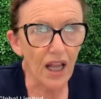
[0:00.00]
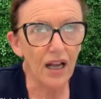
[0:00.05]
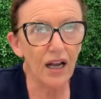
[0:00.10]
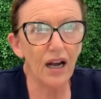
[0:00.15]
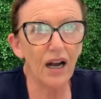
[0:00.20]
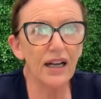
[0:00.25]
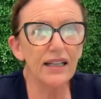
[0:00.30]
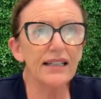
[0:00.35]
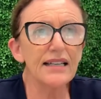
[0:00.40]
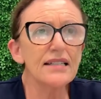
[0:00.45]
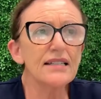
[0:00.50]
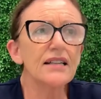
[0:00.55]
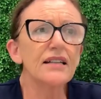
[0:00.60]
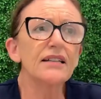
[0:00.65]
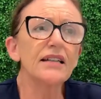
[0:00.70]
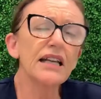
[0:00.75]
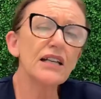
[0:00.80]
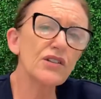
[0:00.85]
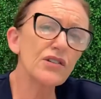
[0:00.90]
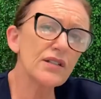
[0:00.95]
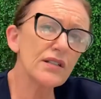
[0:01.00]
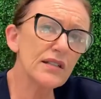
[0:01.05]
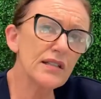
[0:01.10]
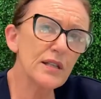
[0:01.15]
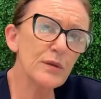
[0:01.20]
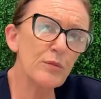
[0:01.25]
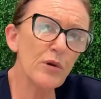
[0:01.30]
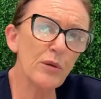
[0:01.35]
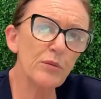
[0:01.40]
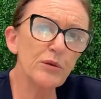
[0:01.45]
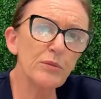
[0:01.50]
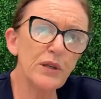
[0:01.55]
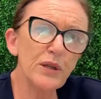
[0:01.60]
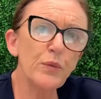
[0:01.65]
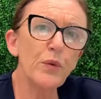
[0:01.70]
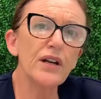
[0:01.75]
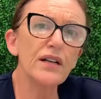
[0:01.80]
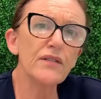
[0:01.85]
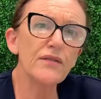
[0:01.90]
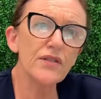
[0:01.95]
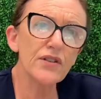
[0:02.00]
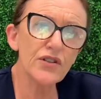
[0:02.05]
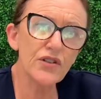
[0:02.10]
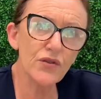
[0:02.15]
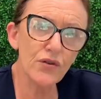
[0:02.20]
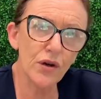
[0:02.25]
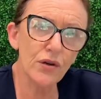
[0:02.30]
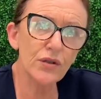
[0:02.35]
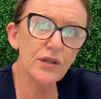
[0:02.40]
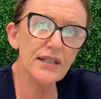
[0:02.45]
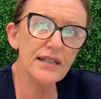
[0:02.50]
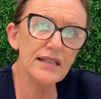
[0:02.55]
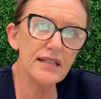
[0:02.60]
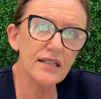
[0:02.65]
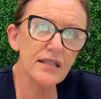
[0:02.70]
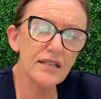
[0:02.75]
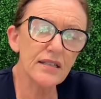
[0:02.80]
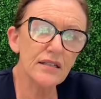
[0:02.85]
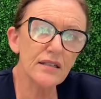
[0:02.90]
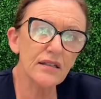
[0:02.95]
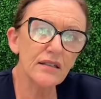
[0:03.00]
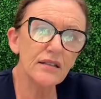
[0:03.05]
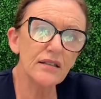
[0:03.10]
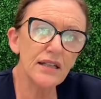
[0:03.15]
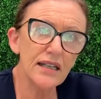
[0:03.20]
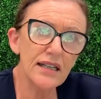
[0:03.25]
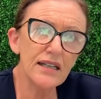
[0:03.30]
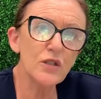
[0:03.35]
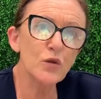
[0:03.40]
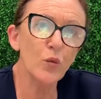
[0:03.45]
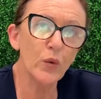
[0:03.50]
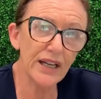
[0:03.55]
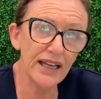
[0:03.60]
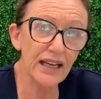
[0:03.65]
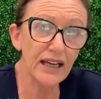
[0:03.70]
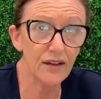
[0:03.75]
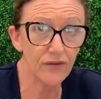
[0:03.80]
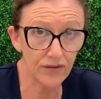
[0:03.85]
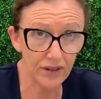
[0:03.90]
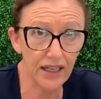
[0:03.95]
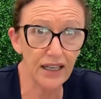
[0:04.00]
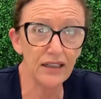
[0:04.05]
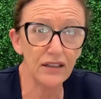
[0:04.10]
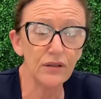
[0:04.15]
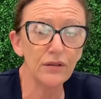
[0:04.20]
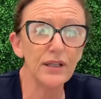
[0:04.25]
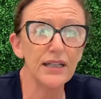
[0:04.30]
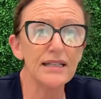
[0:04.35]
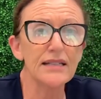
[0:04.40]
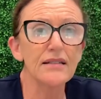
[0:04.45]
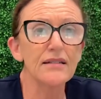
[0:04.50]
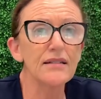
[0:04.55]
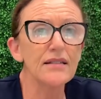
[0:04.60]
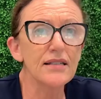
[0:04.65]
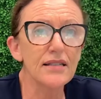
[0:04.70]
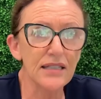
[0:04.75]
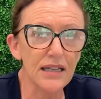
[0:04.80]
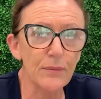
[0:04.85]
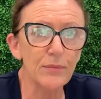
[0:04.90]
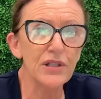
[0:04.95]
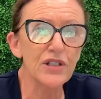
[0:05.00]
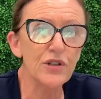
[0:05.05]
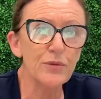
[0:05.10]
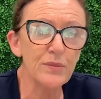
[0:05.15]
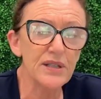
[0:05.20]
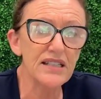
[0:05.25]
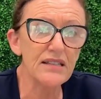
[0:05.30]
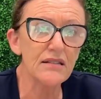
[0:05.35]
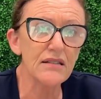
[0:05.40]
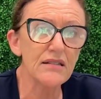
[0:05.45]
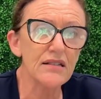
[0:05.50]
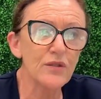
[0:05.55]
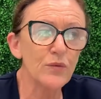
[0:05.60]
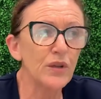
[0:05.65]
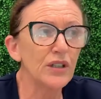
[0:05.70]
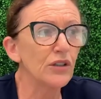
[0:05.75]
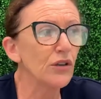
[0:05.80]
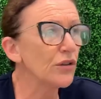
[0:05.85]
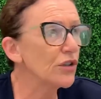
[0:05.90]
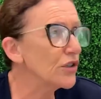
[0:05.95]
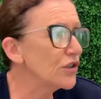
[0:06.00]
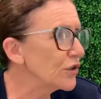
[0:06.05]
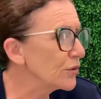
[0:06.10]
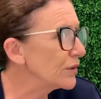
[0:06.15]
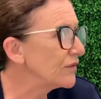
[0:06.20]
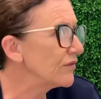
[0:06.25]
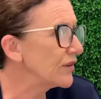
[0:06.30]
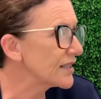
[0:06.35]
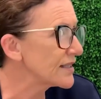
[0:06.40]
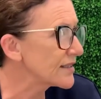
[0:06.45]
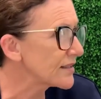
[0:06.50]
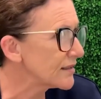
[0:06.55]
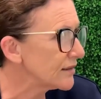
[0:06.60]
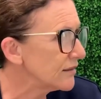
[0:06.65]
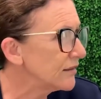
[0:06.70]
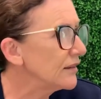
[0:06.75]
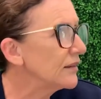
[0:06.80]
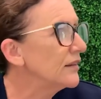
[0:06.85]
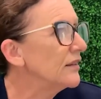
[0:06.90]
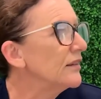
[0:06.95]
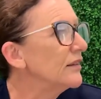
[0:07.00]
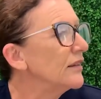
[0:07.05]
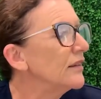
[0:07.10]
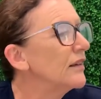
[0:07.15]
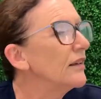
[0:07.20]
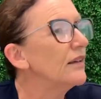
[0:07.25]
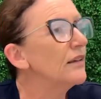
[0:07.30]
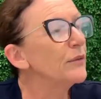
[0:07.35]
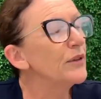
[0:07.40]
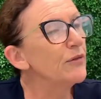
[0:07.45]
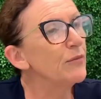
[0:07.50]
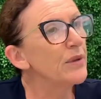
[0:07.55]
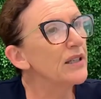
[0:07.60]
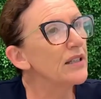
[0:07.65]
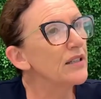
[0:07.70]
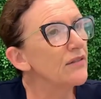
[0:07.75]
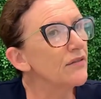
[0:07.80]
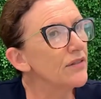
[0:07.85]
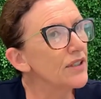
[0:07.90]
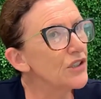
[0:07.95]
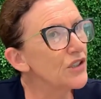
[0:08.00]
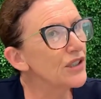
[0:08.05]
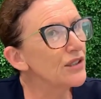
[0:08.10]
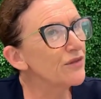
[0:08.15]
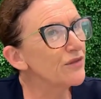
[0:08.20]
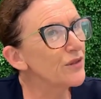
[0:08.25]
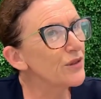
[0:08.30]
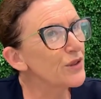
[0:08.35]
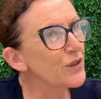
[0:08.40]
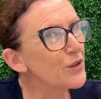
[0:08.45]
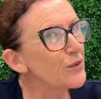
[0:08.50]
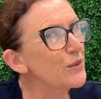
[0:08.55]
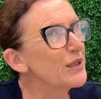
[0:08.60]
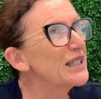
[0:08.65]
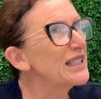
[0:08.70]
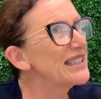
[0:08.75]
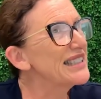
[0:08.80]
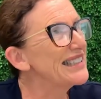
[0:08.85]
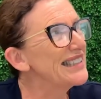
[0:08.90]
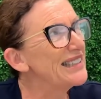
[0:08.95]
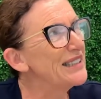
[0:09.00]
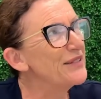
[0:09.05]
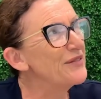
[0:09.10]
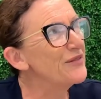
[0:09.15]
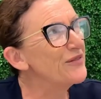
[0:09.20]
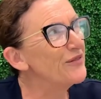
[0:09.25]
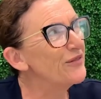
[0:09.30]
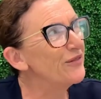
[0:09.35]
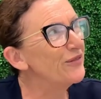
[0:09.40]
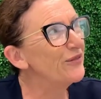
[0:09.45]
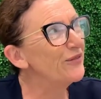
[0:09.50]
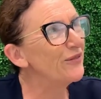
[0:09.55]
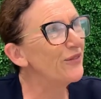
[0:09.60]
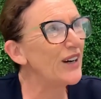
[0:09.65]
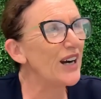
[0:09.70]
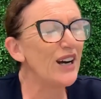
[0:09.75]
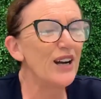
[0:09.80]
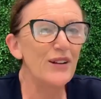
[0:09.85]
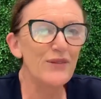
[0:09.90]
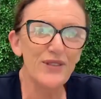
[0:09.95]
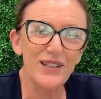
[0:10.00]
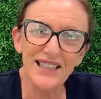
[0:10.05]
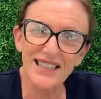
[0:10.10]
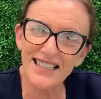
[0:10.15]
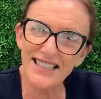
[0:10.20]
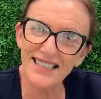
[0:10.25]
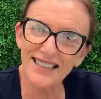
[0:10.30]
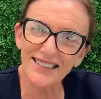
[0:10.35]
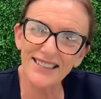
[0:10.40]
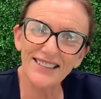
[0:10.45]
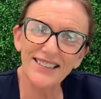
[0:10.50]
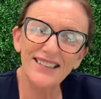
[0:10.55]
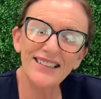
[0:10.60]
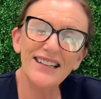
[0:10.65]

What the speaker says: I guess connections is probably one of the strongest needs we have now as an established business. We're not a new investor. We've been in Fiji for 25 years now.